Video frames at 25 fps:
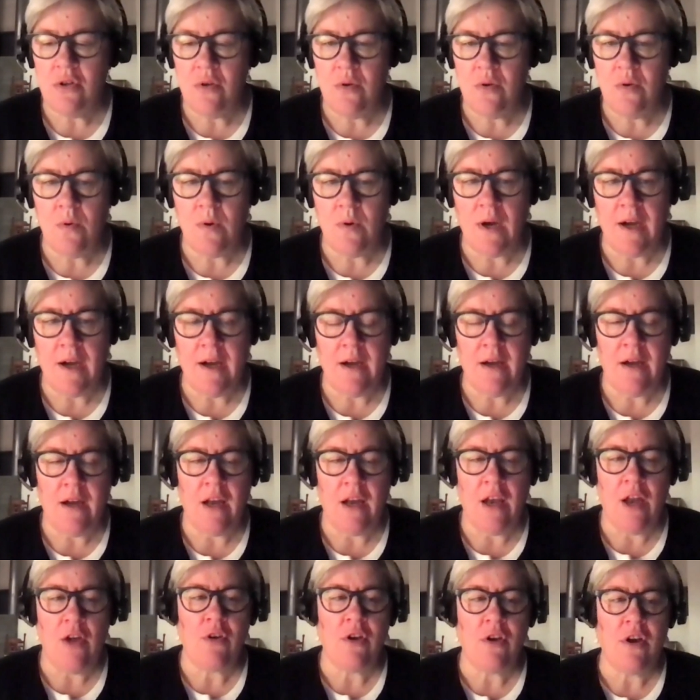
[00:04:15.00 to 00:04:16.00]
to
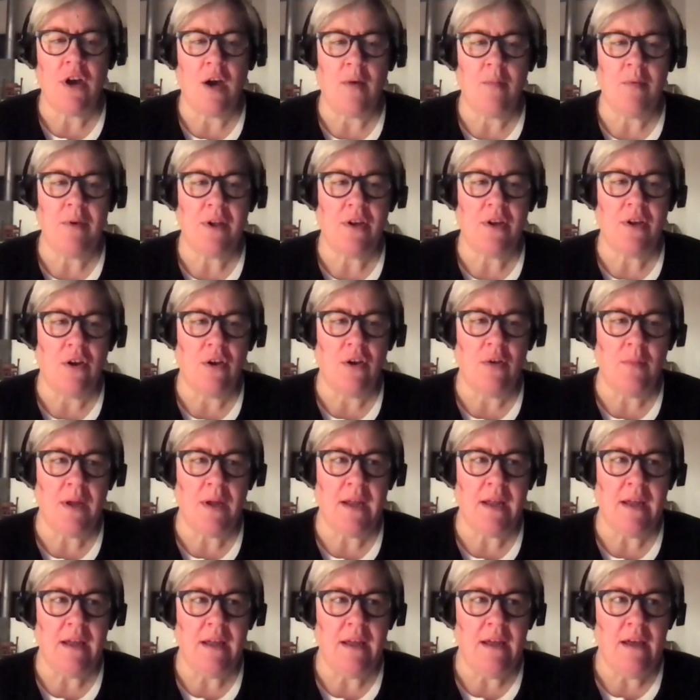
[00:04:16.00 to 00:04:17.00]
a low-carbon
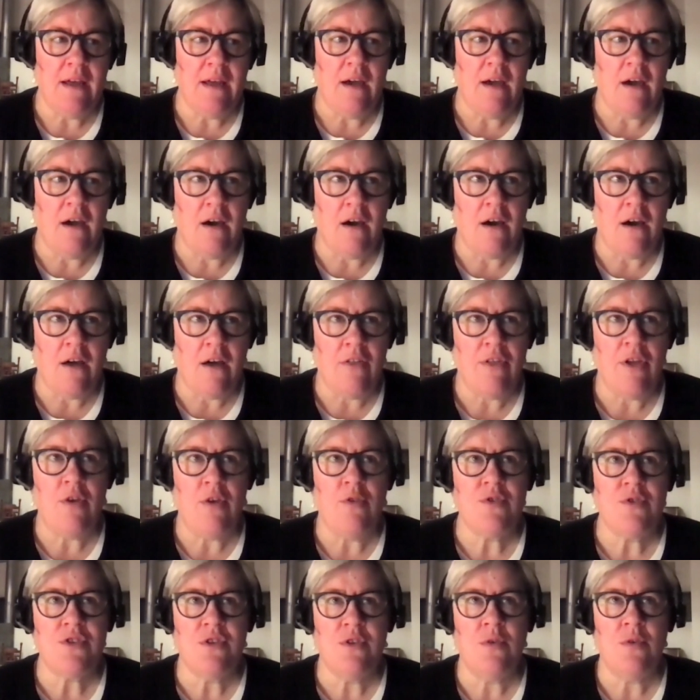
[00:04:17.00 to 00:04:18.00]
economy are
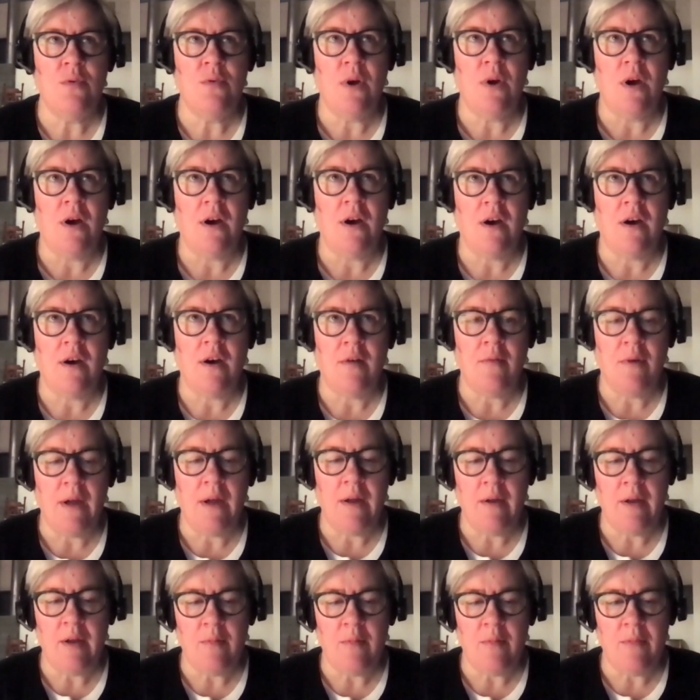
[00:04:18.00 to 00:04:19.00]
those who are
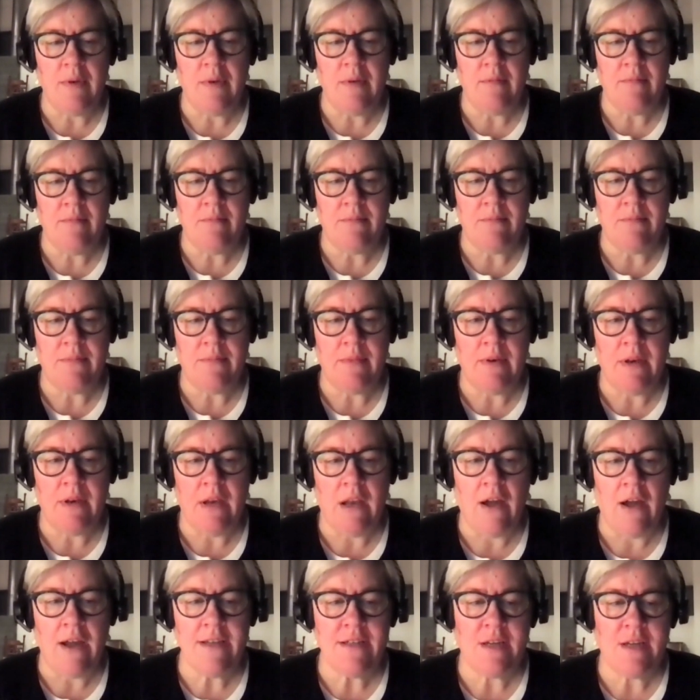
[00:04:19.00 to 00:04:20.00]

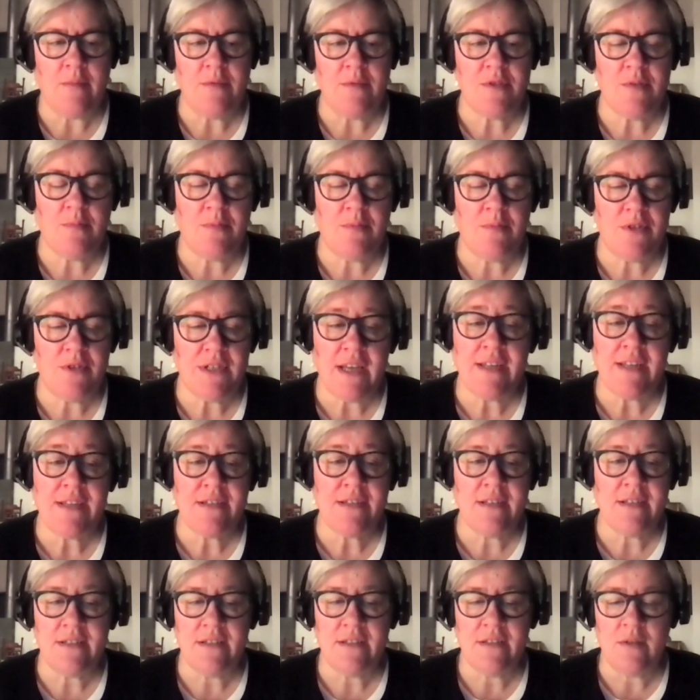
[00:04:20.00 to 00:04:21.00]
lined up to
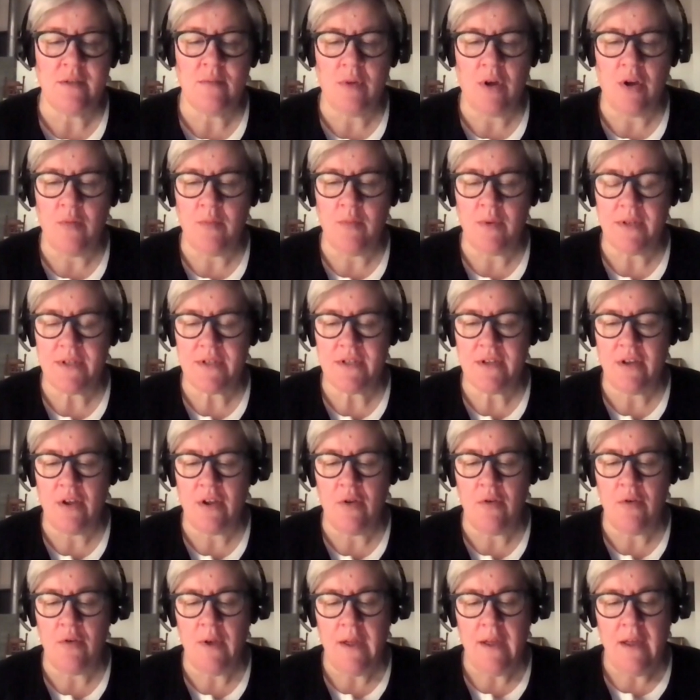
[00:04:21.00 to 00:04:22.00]
protest it at the moment.
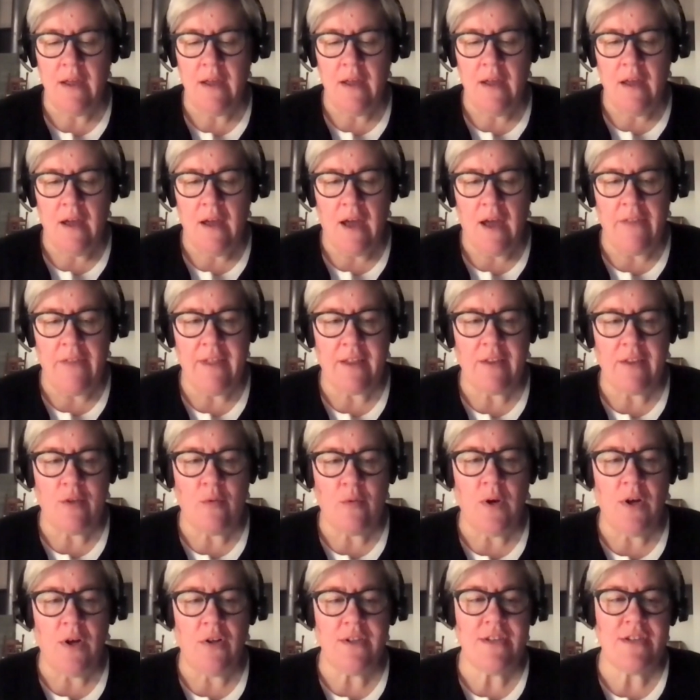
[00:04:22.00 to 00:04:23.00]
So I think
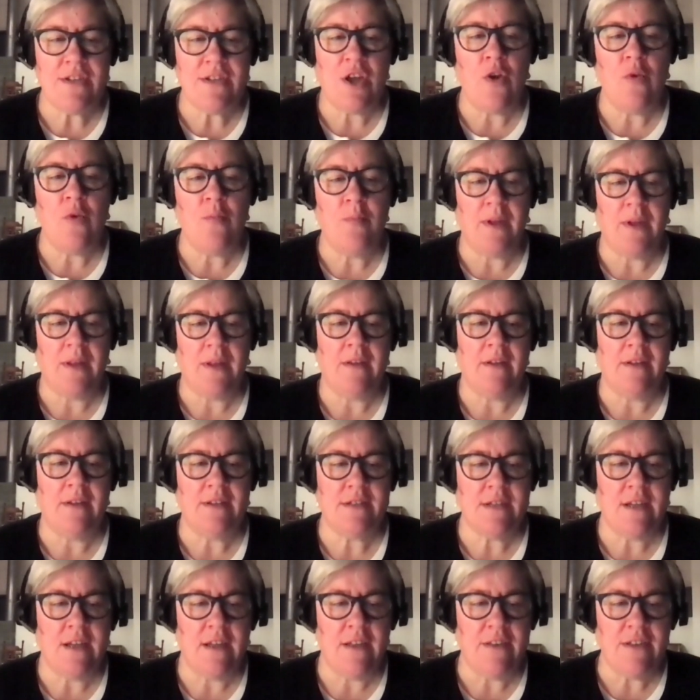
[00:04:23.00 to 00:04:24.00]
the world is hoping
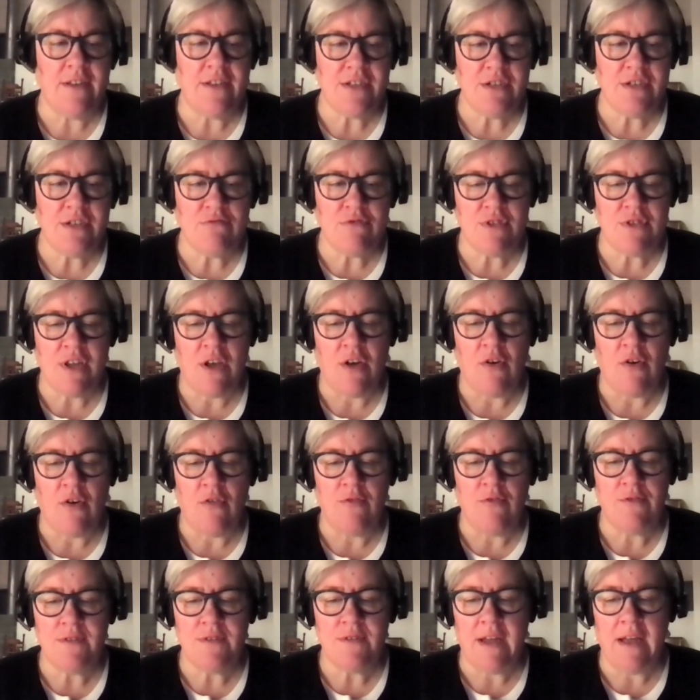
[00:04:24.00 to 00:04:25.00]
that this is
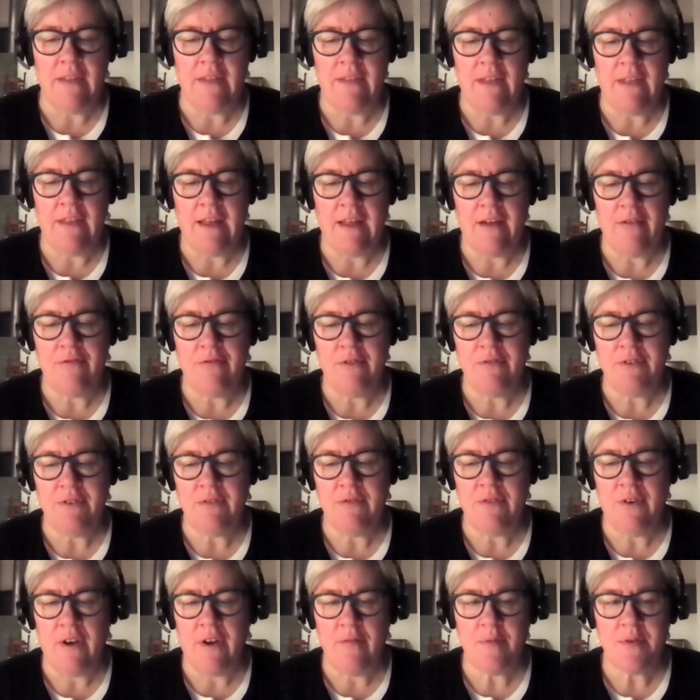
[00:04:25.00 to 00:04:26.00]
resolved and that
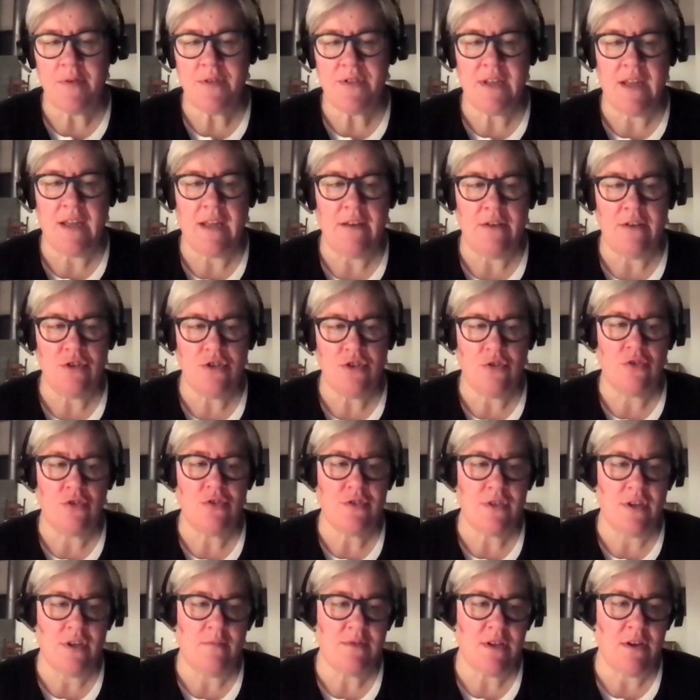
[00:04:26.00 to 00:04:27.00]
55%
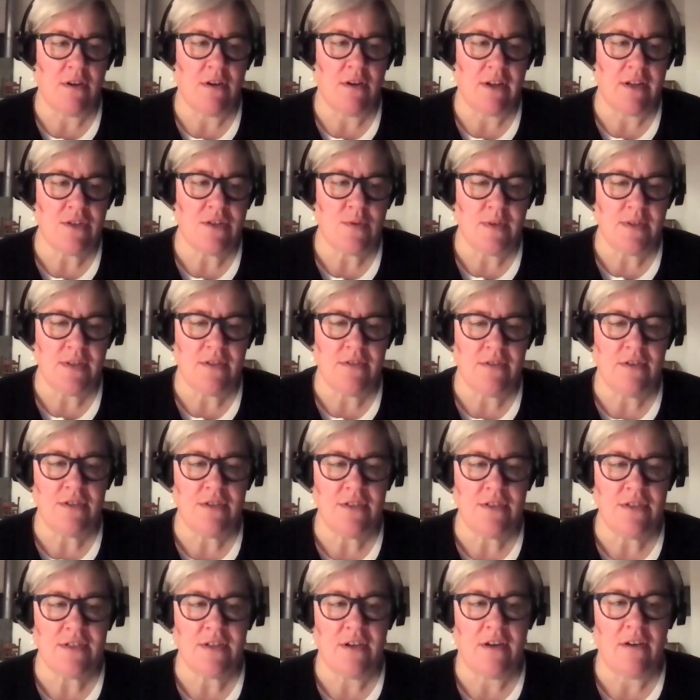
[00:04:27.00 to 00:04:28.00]
short-term target,
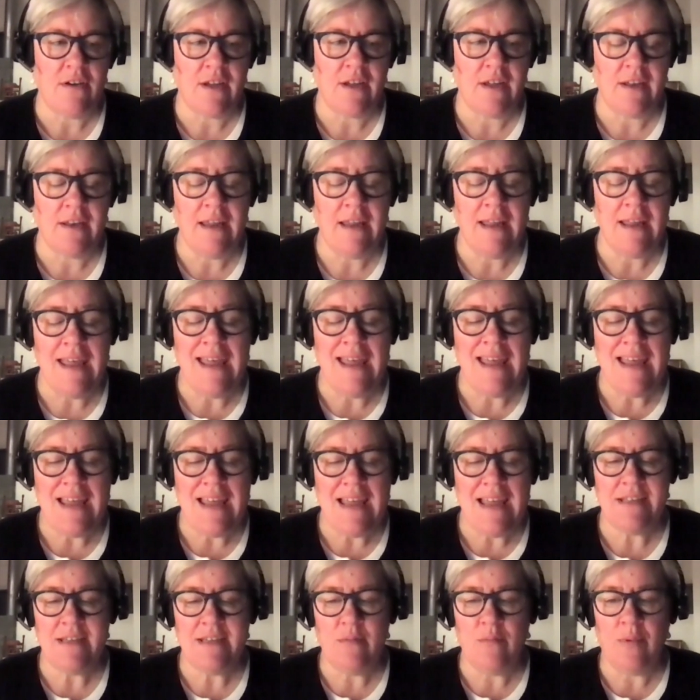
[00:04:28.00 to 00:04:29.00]
2030 target,
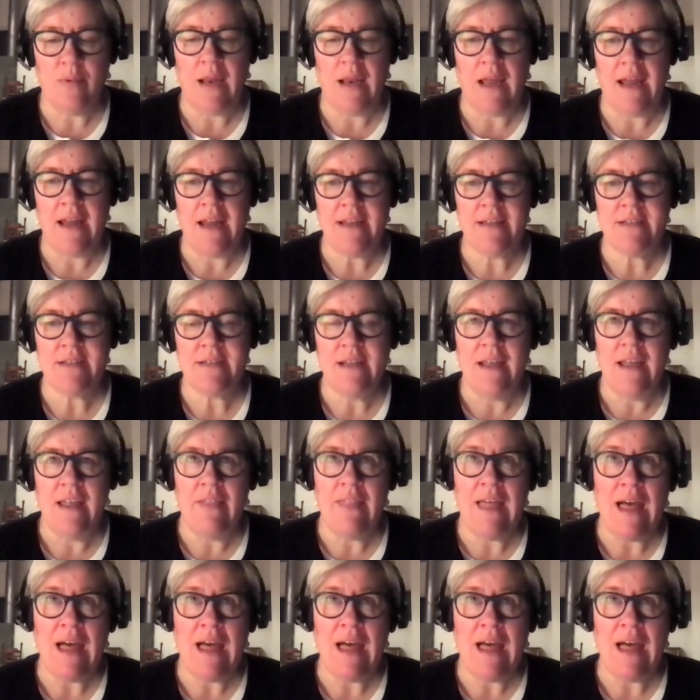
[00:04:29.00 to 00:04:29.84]
is in place.